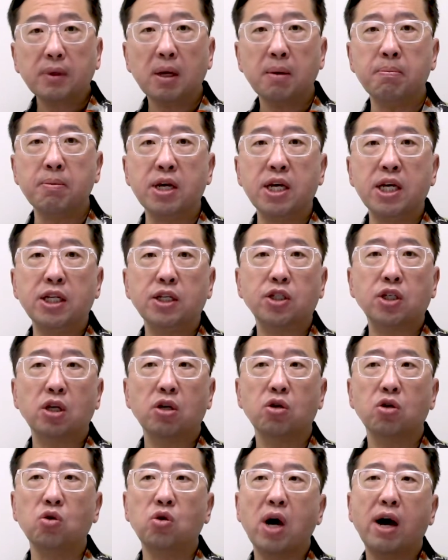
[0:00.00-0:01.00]
means
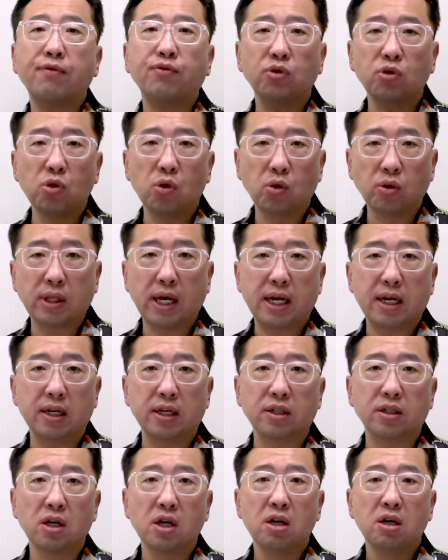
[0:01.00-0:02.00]
you have to know that
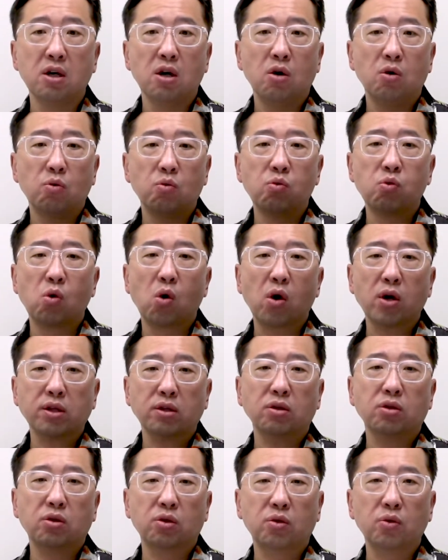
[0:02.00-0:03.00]
is,
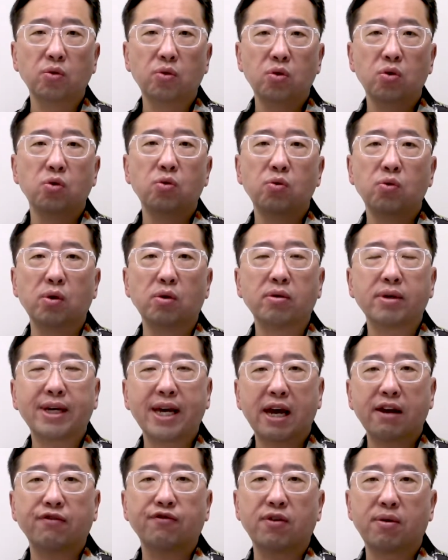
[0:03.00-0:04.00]
what do you will
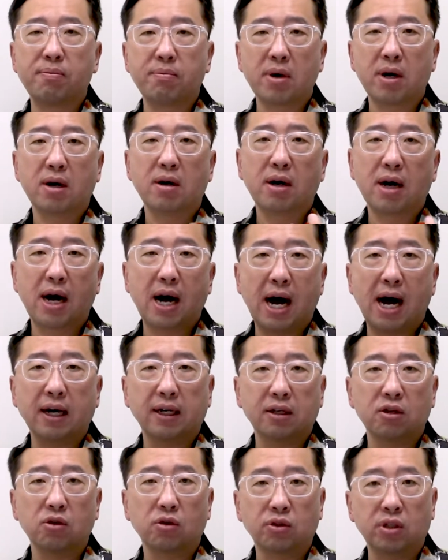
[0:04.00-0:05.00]
get from
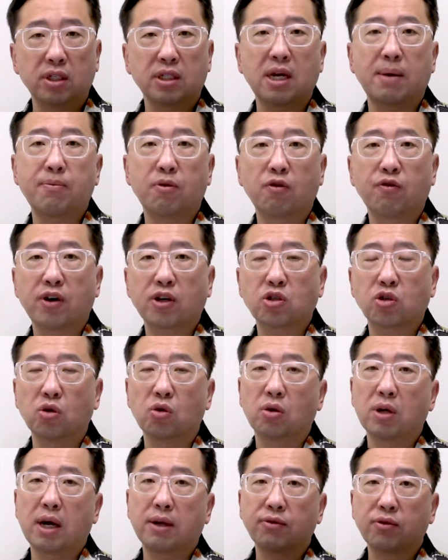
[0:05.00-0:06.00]
your design
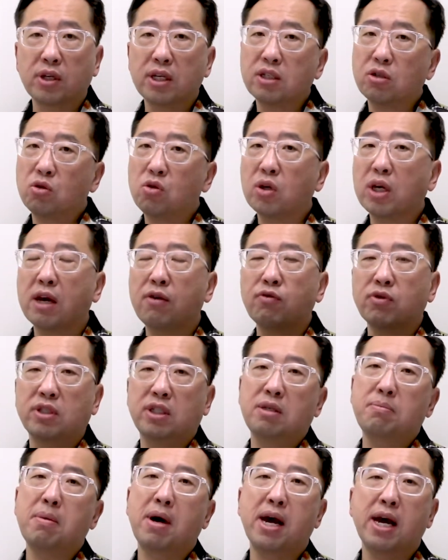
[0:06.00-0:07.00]
professional? Now this, you can
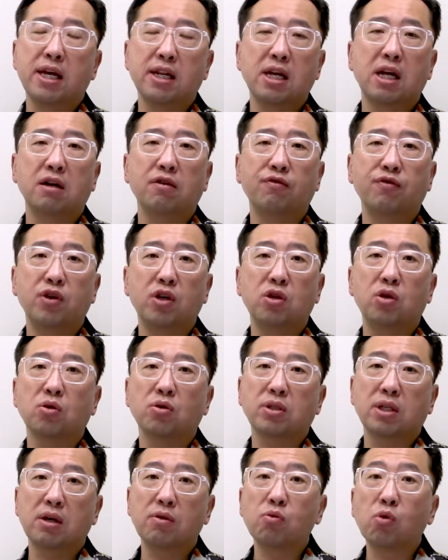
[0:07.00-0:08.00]
see my another video
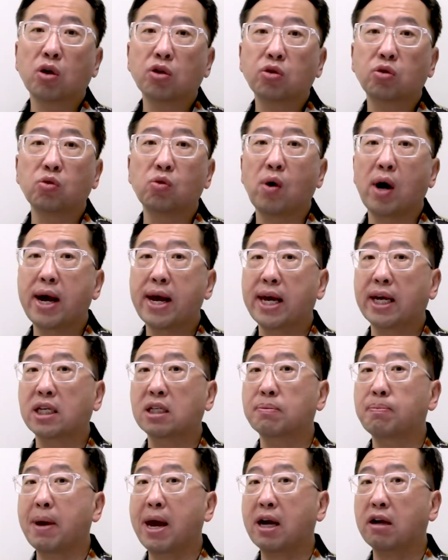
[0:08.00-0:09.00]
say, what do I
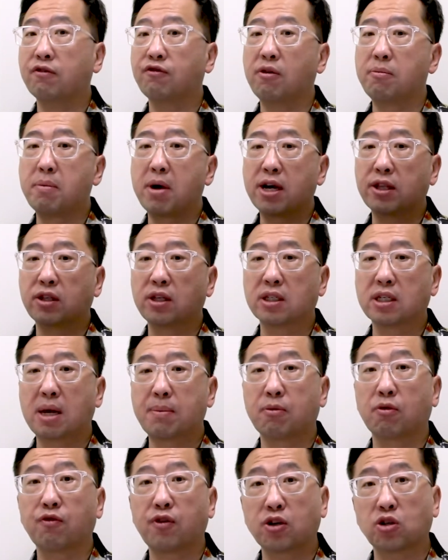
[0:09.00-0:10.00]
expect from my
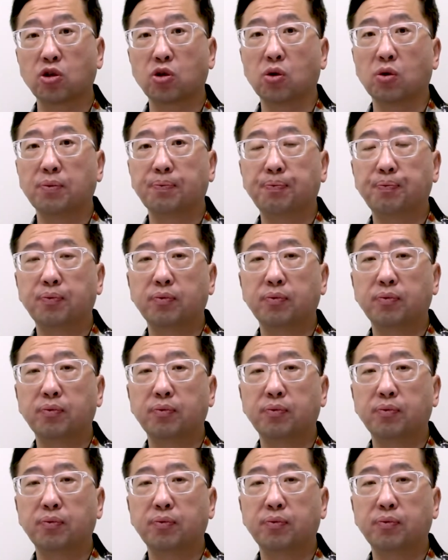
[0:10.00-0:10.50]
design professional,